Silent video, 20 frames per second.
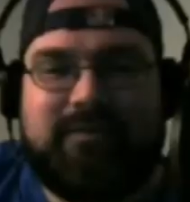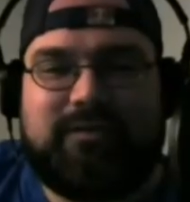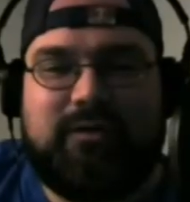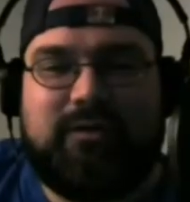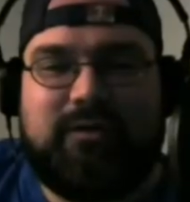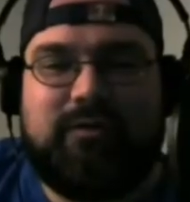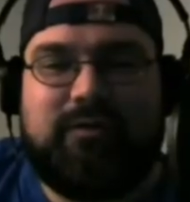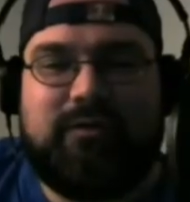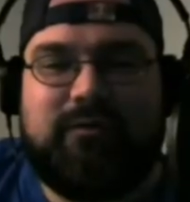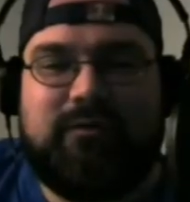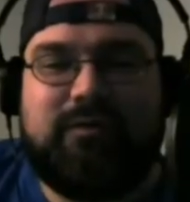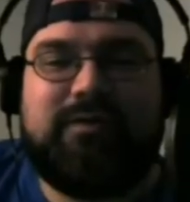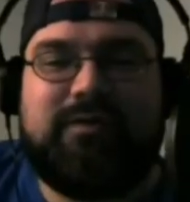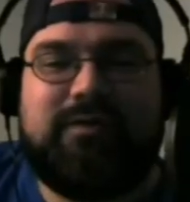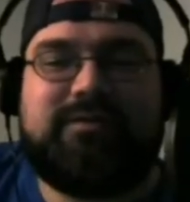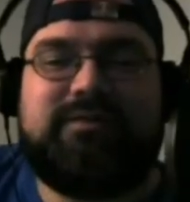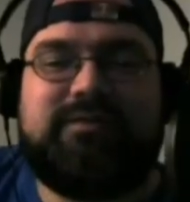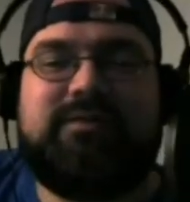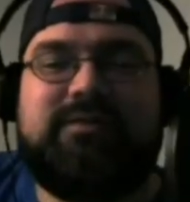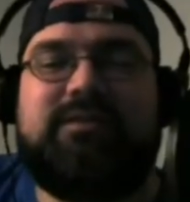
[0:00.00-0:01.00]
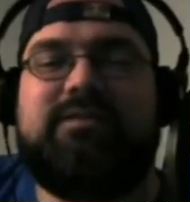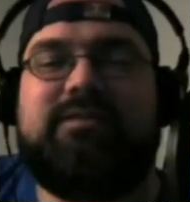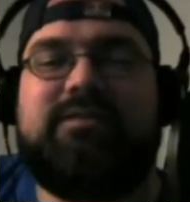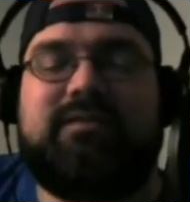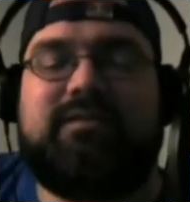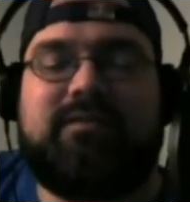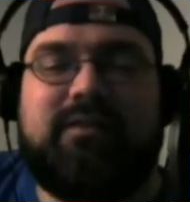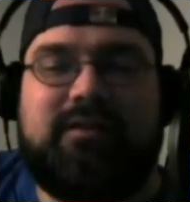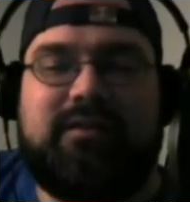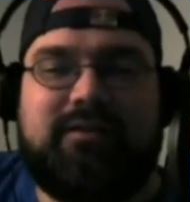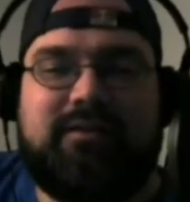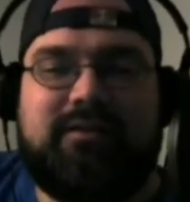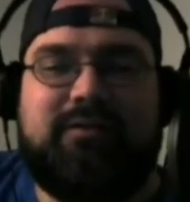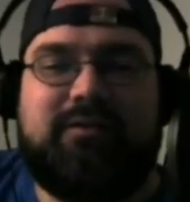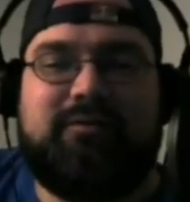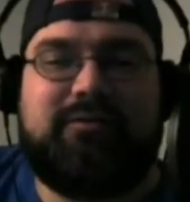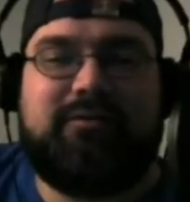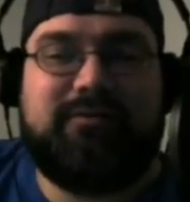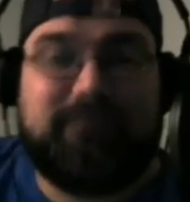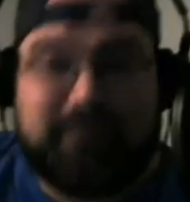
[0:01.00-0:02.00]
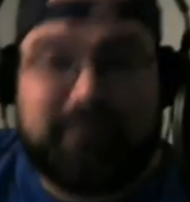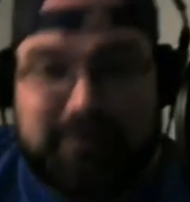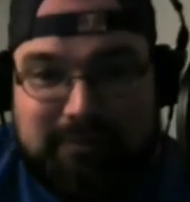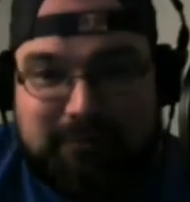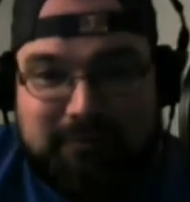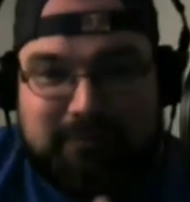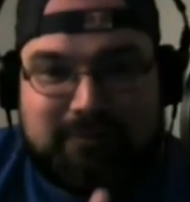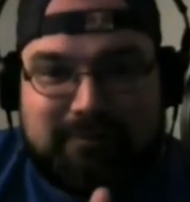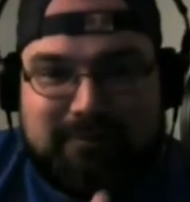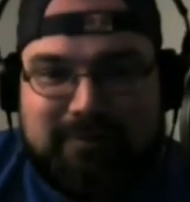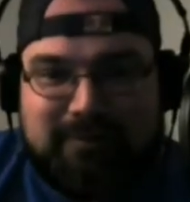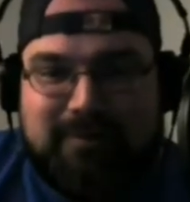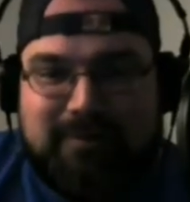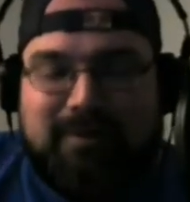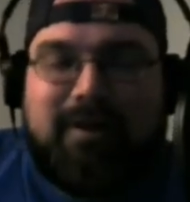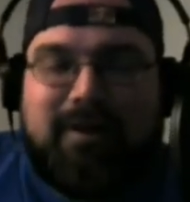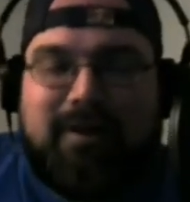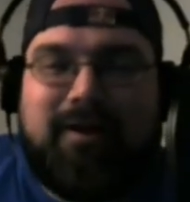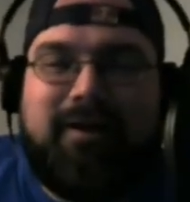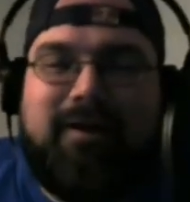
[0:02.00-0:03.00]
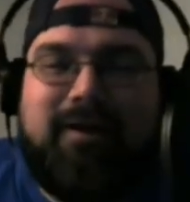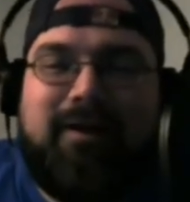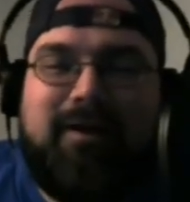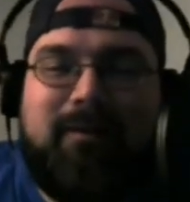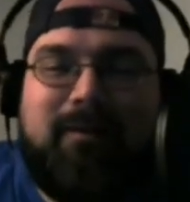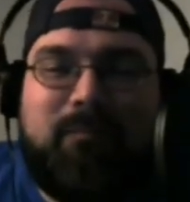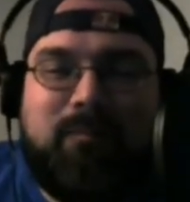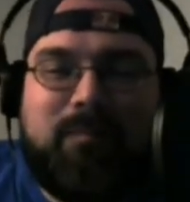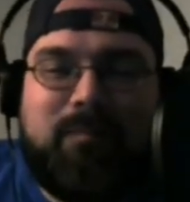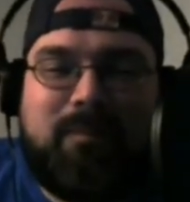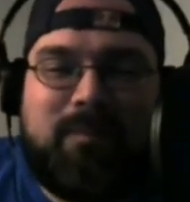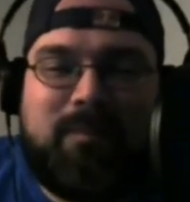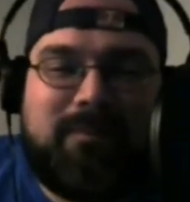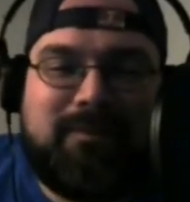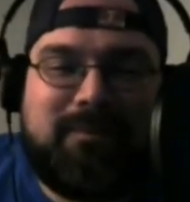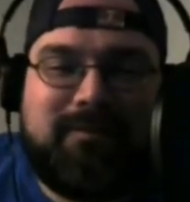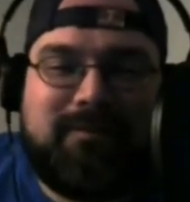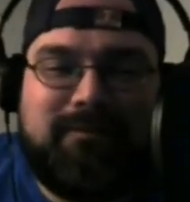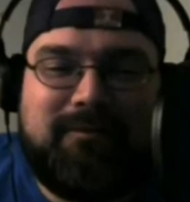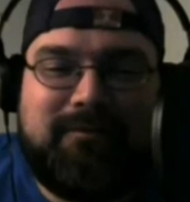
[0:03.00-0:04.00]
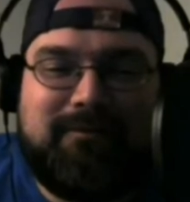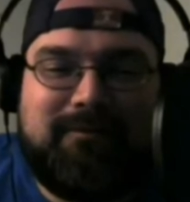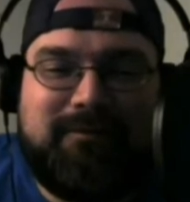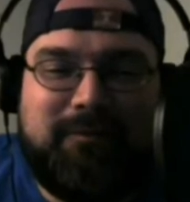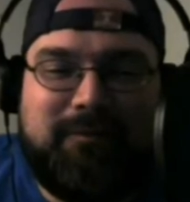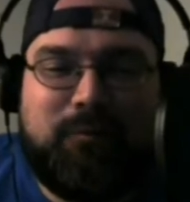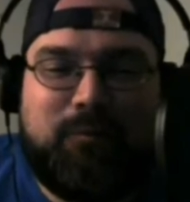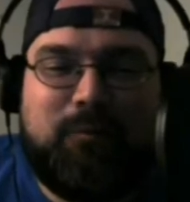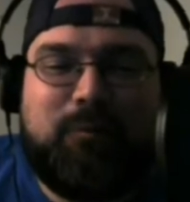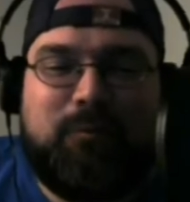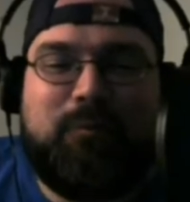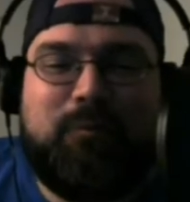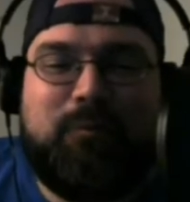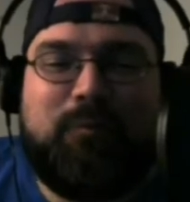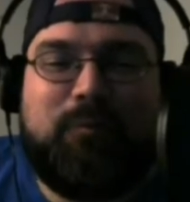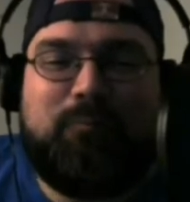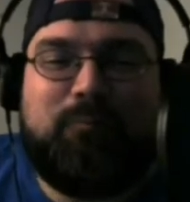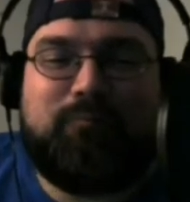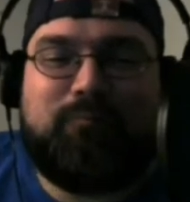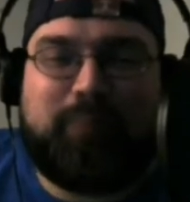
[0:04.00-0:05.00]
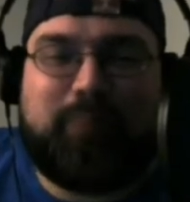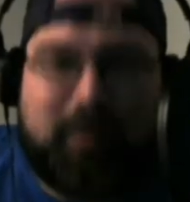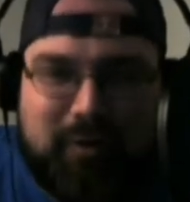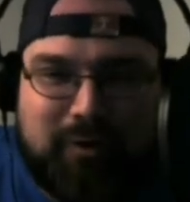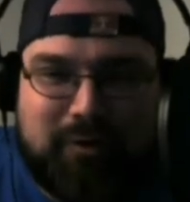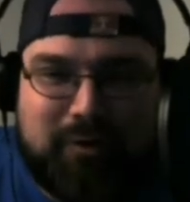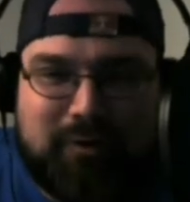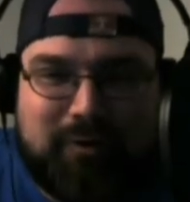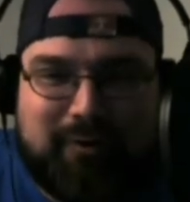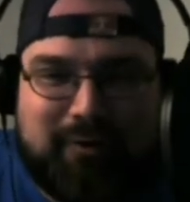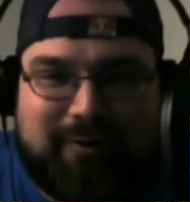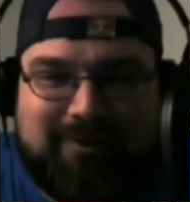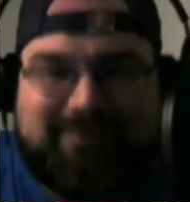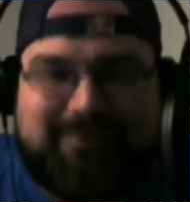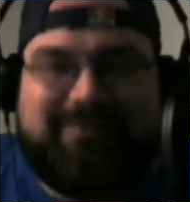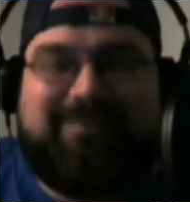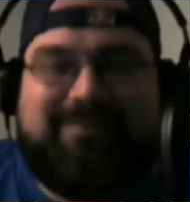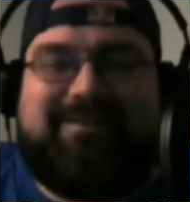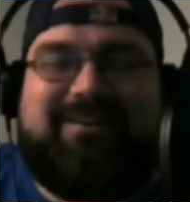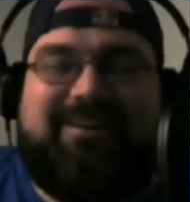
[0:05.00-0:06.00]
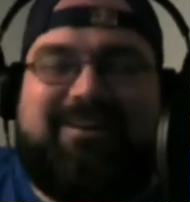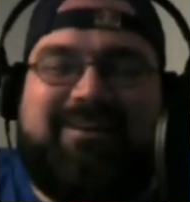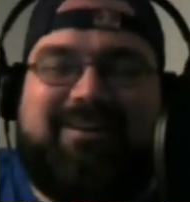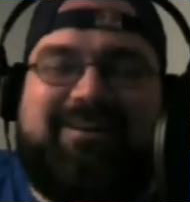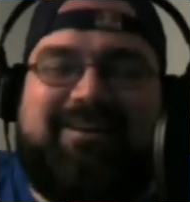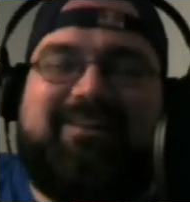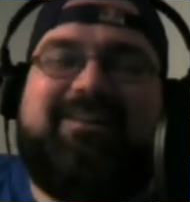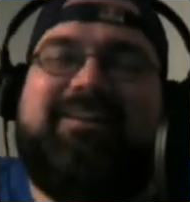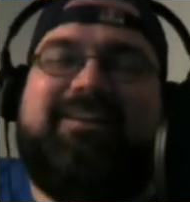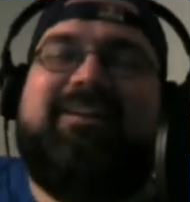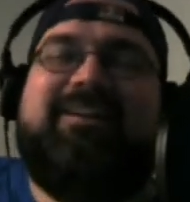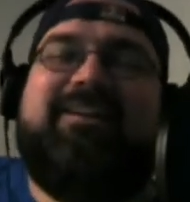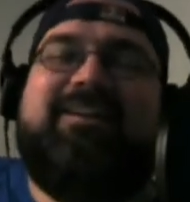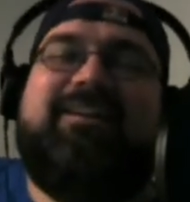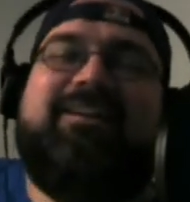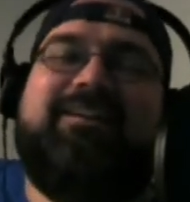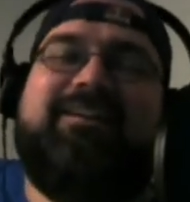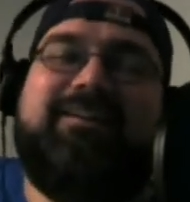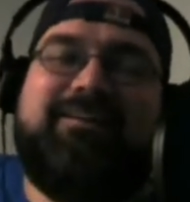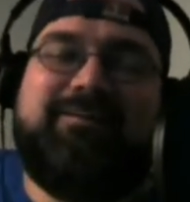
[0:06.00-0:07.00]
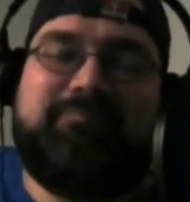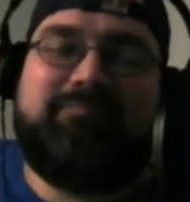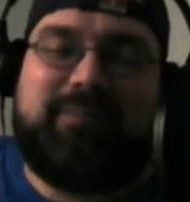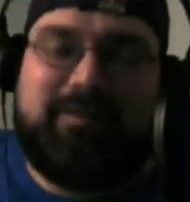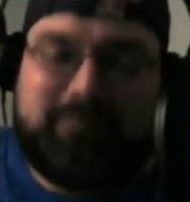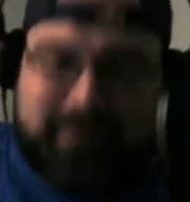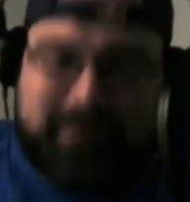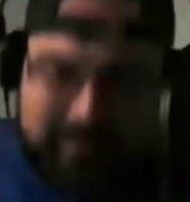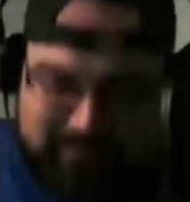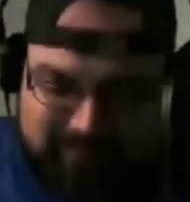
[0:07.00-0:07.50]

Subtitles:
so if you're listening to this on audio, good for you. Oh, burn. I'm going to